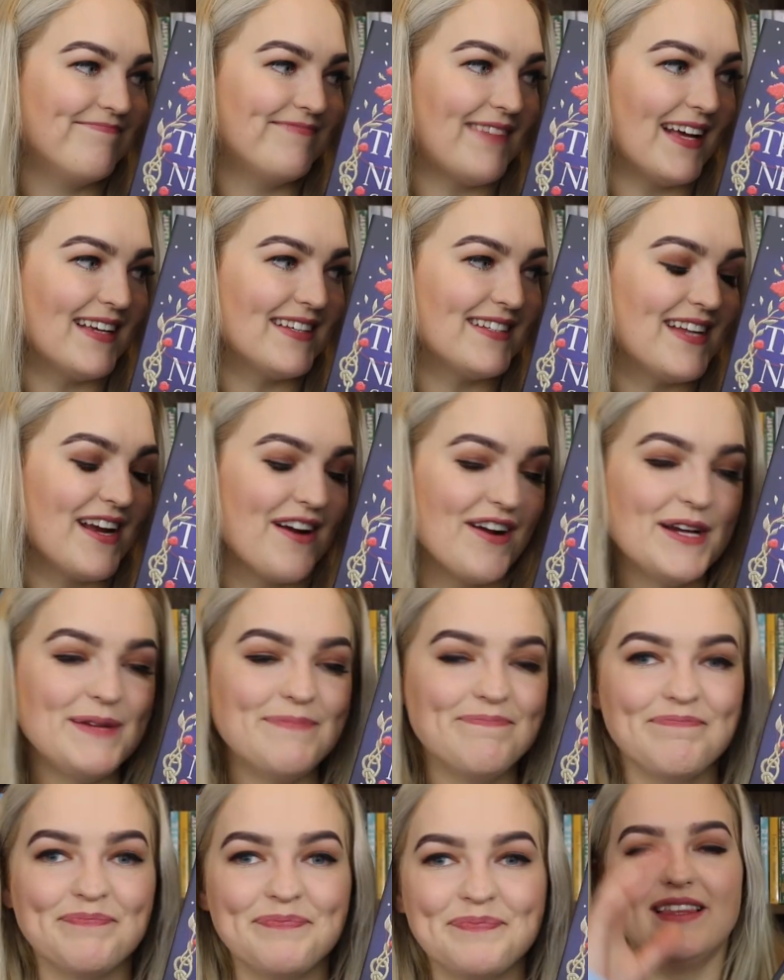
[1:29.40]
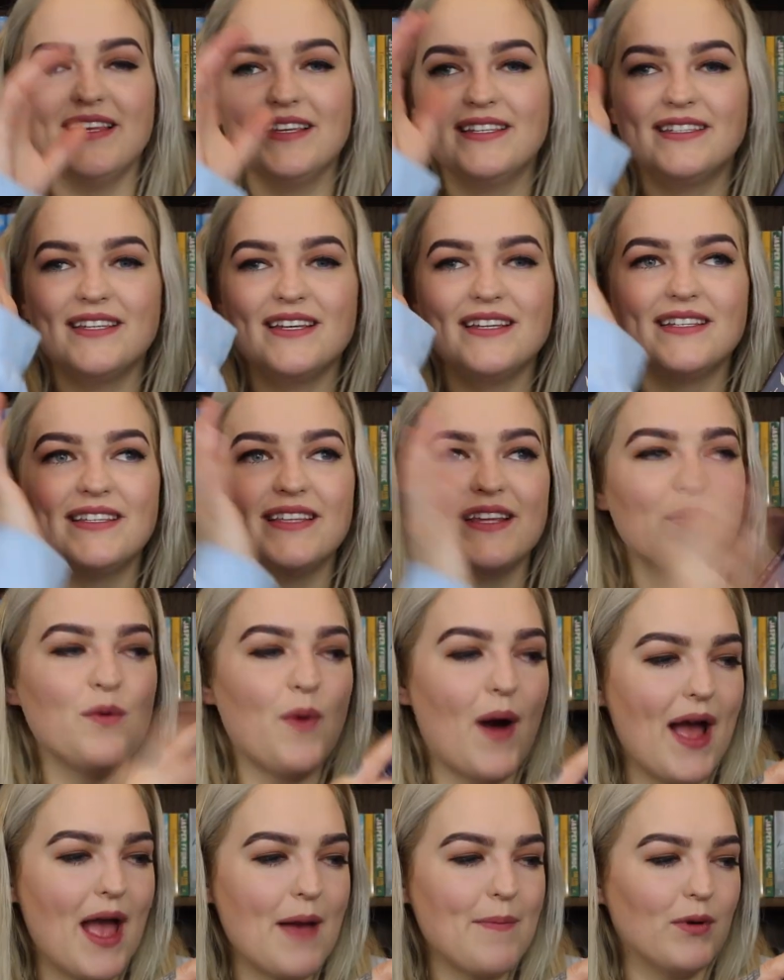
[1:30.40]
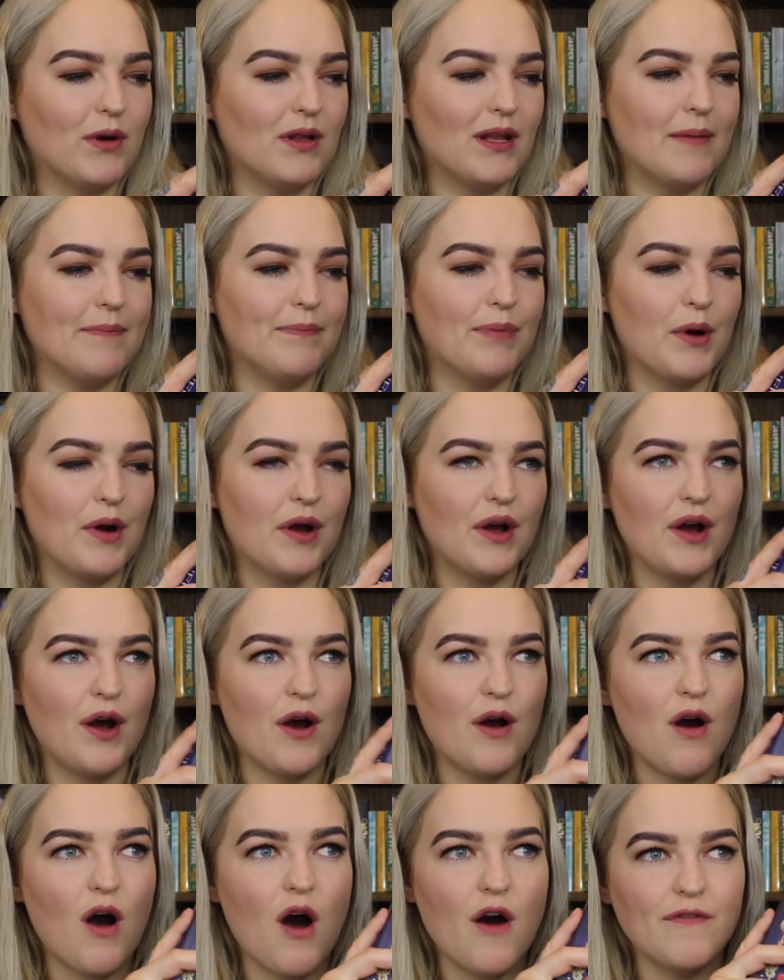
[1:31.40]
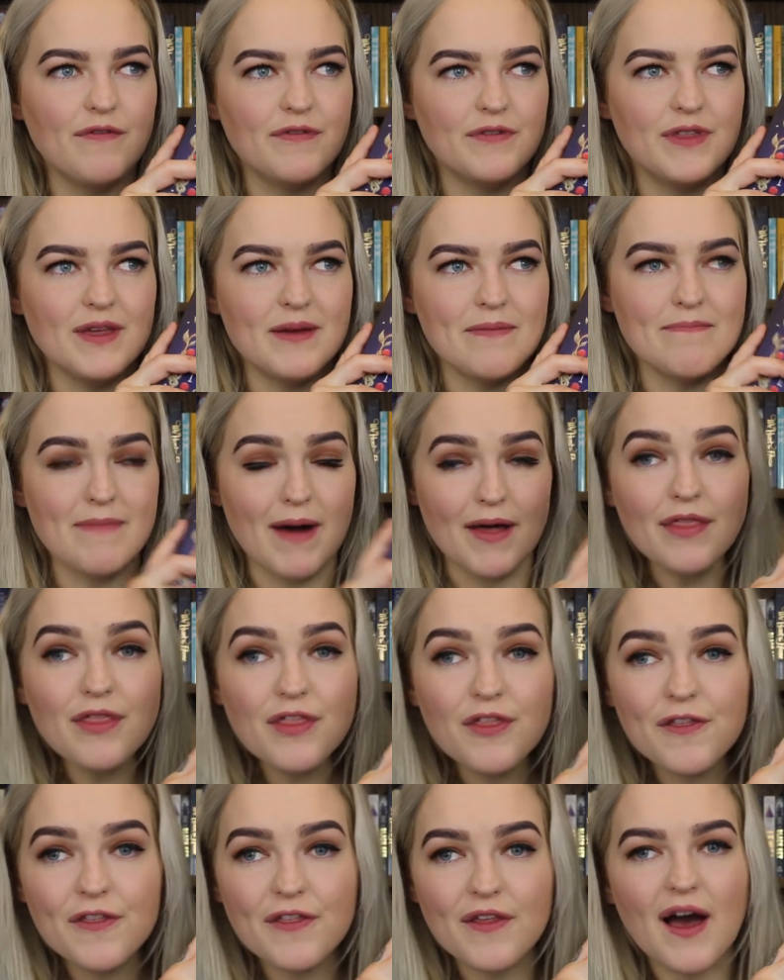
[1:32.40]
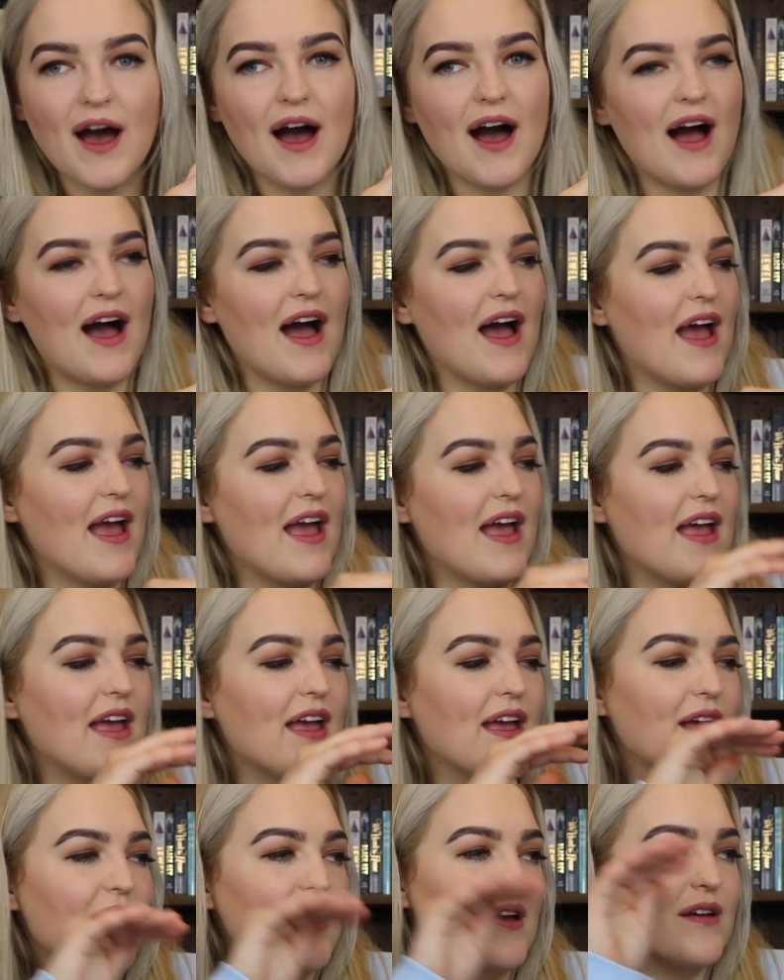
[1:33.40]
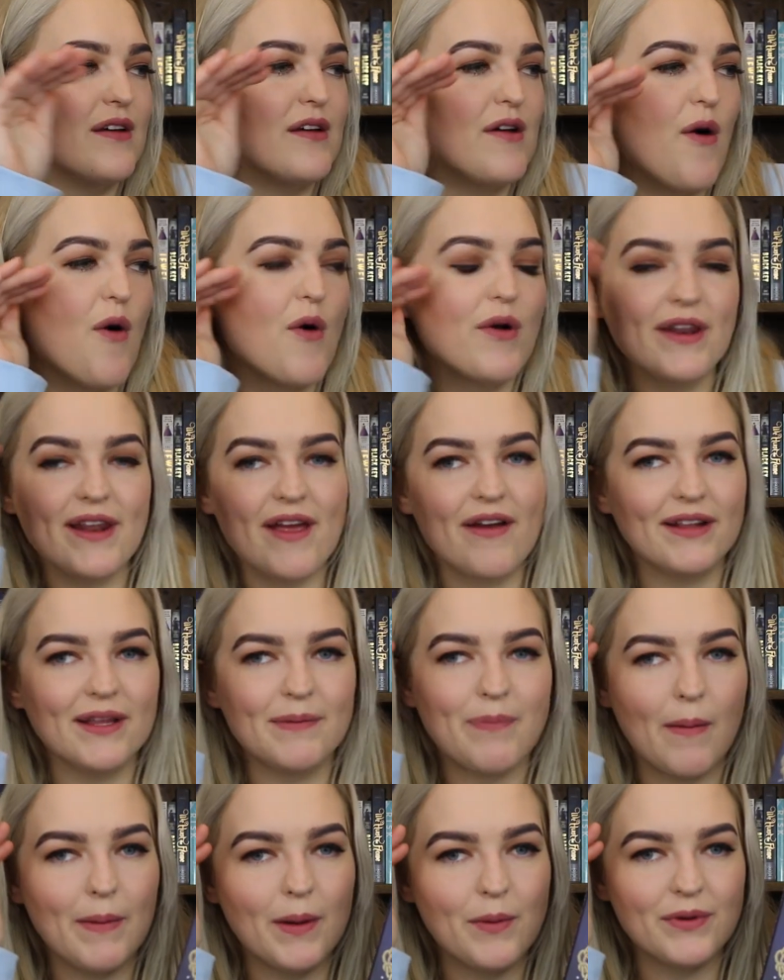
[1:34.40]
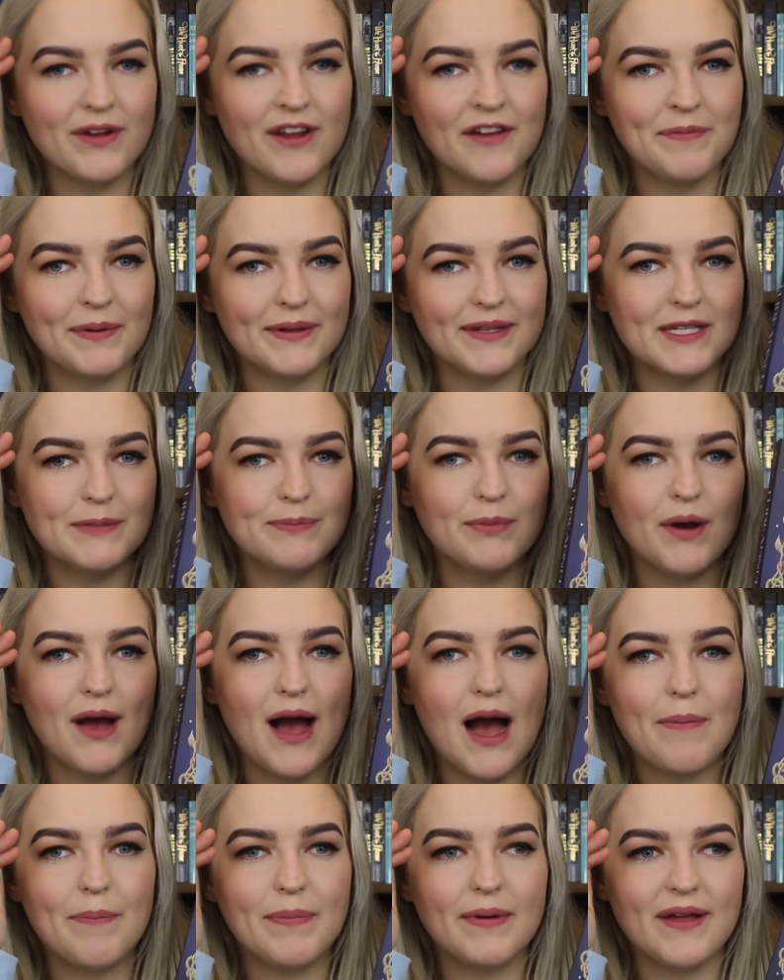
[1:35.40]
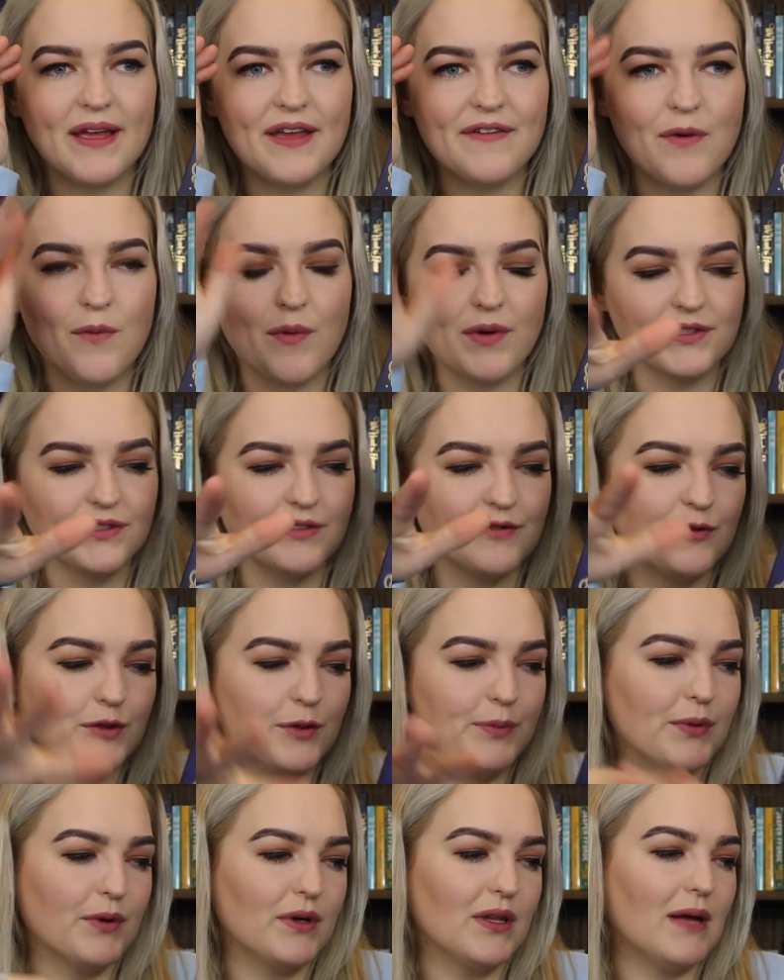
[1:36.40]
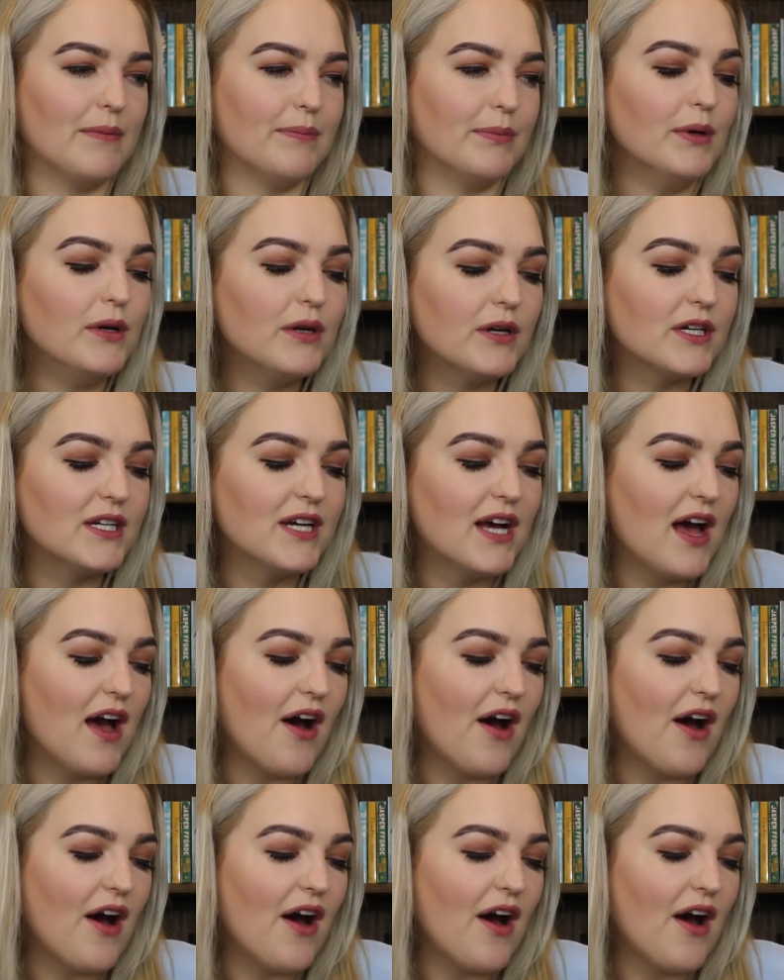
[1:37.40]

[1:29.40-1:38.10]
Thanks, Terry. This is the YA Book Club book of the month. I ordinarily probably wouldn't have picked this book up if it wasn't for the book club book.